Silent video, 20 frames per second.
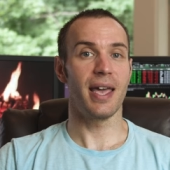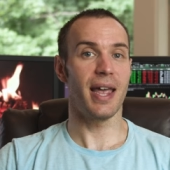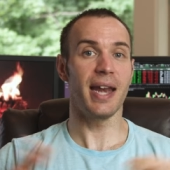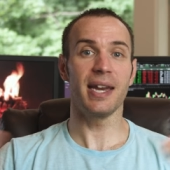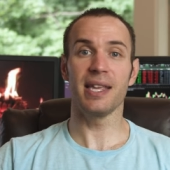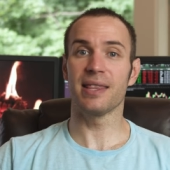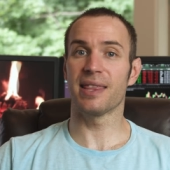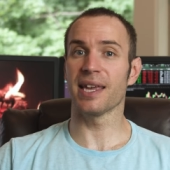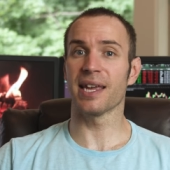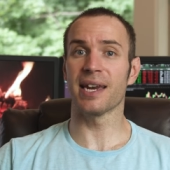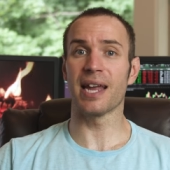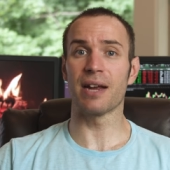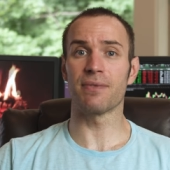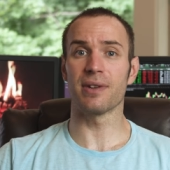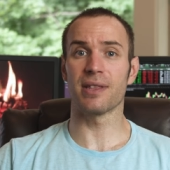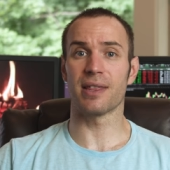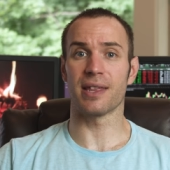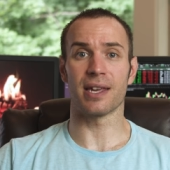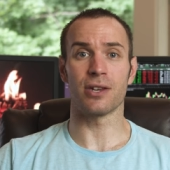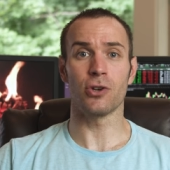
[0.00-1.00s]
anything and
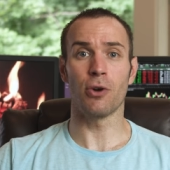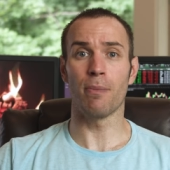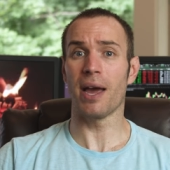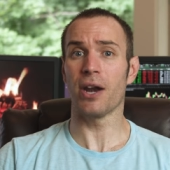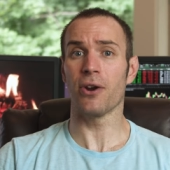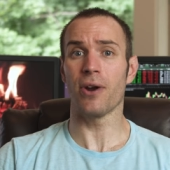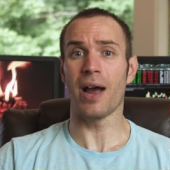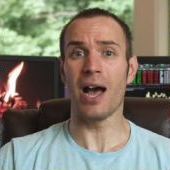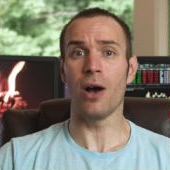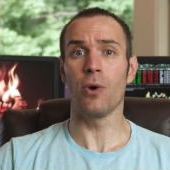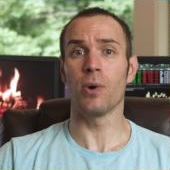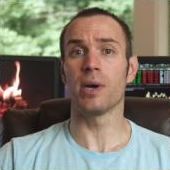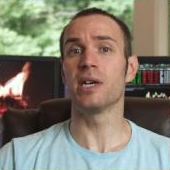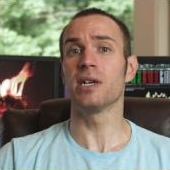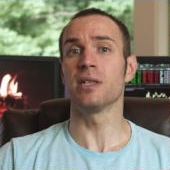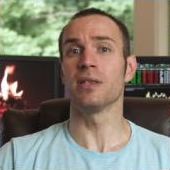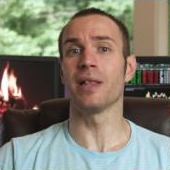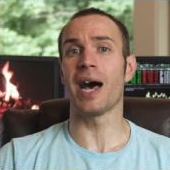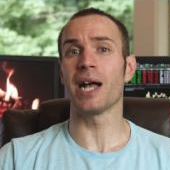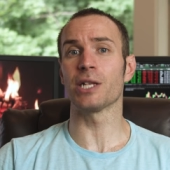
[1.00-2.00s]
everything, no matter how
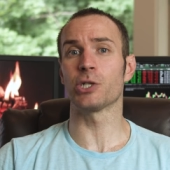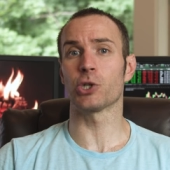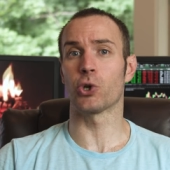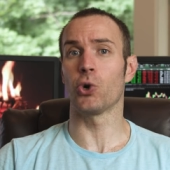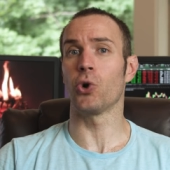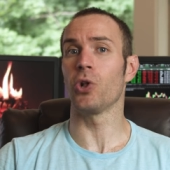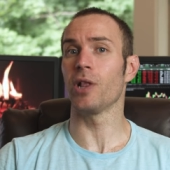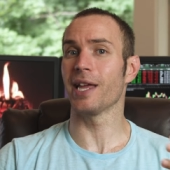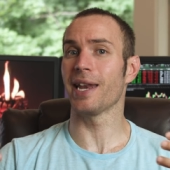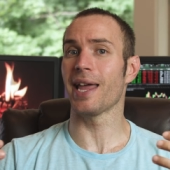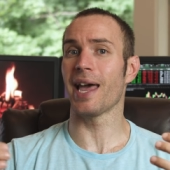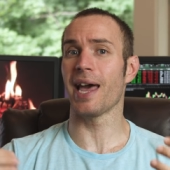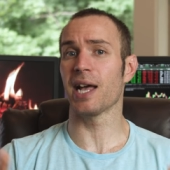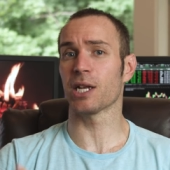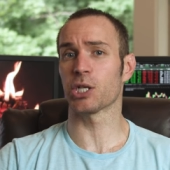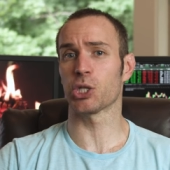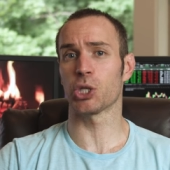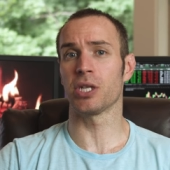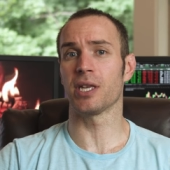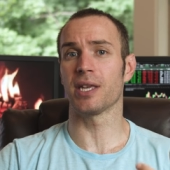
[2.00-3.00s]
illogical it
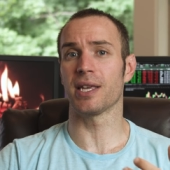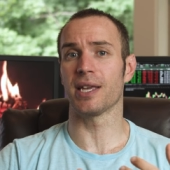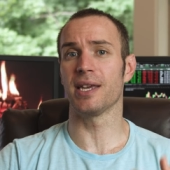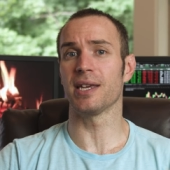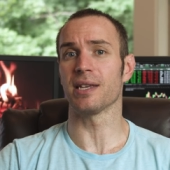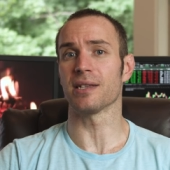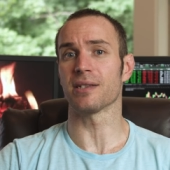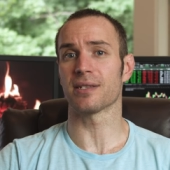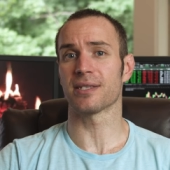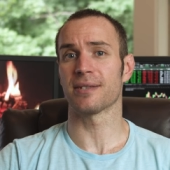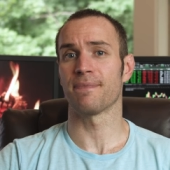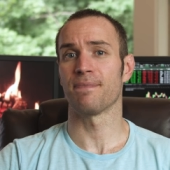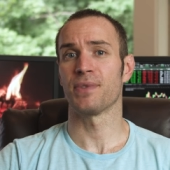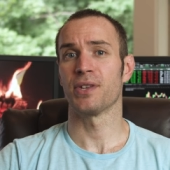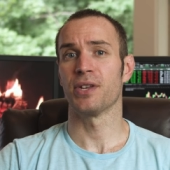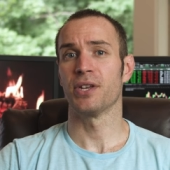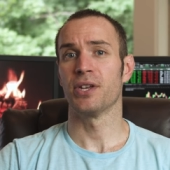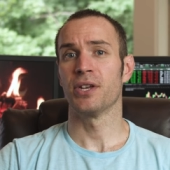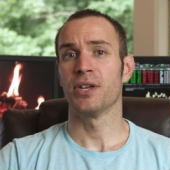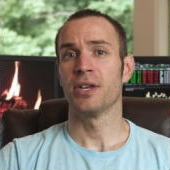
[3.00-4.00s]
actually is.
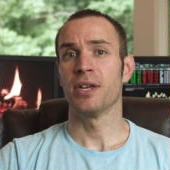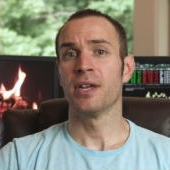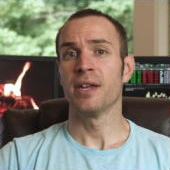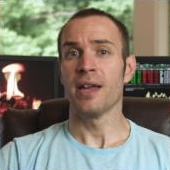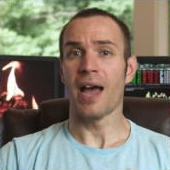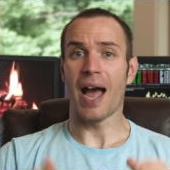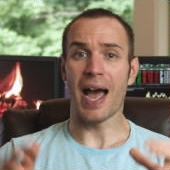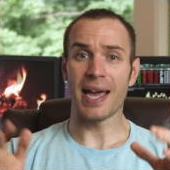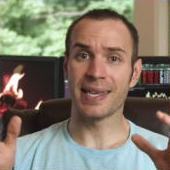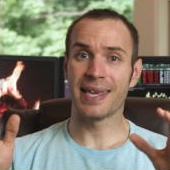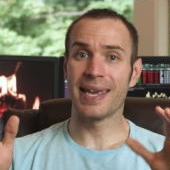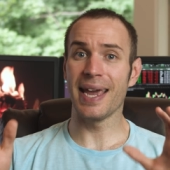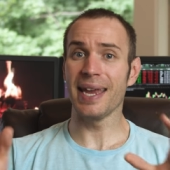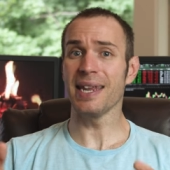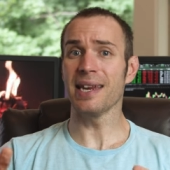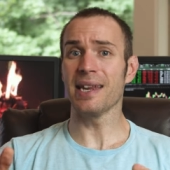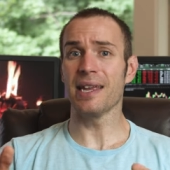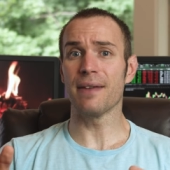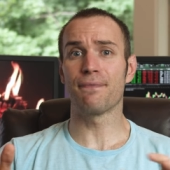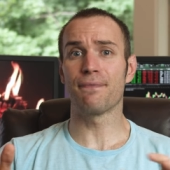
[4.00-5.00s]
I get it.